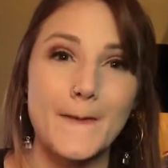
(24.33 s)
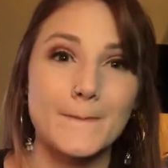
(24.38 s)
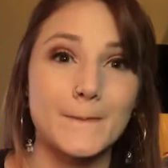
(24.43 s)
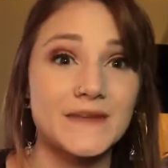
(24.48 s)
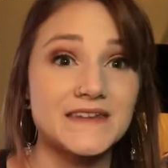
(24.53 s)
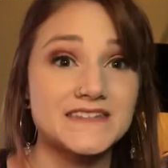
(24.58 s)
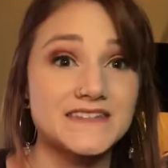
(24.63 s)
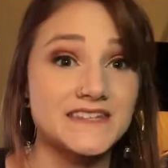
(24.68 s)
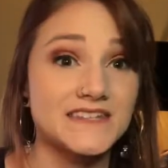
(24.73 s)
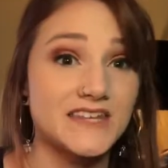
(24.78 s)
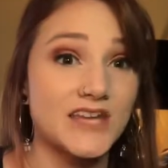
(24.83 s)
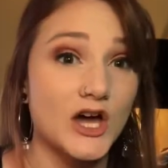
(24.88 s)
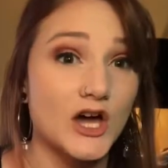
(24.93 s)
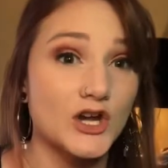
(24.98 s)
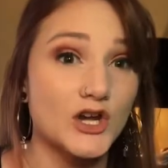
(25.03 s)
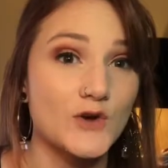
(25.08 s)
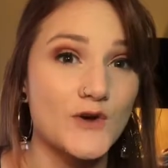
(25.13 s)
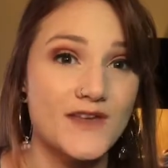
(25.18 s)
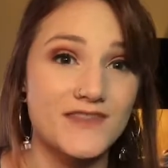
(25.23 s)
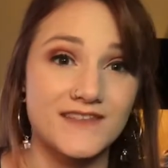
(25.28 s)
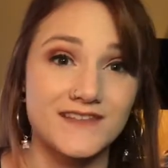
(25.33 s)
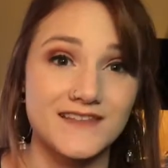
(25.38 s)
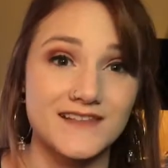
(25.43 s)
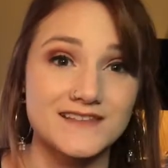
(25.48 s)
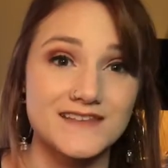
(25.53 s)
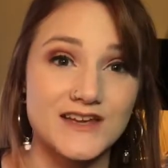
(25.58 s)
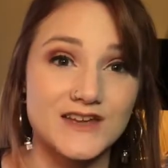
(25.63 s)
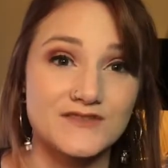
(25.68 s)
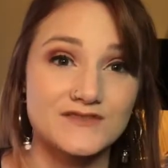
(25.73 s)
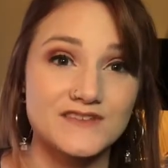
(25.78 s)
Matiliano. I think that's
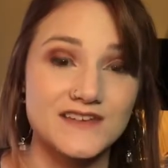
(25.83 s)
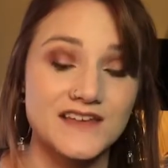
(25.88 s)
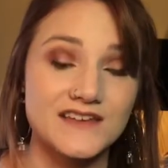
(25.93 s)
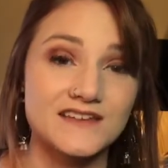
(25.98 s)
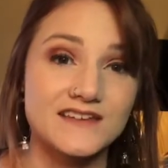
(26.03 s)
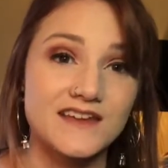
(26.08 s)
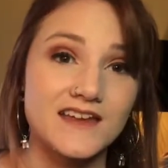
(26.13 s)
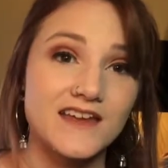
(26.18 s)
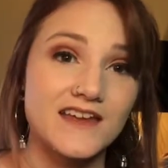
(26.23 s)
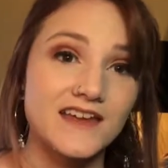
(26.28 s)
how you say it.